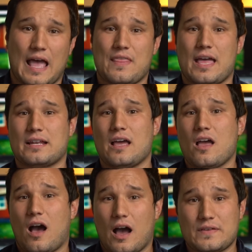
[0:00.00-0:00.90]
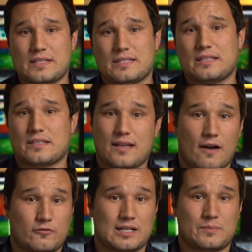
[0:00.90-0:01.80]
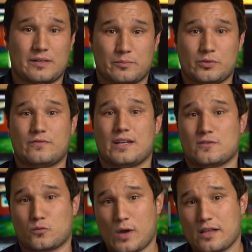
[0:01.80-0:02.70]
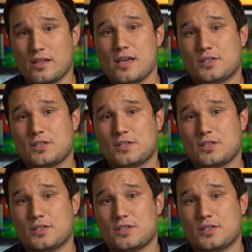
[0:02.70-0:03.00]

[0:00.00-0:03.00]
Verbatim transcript: and then obviously the software has been improved as well,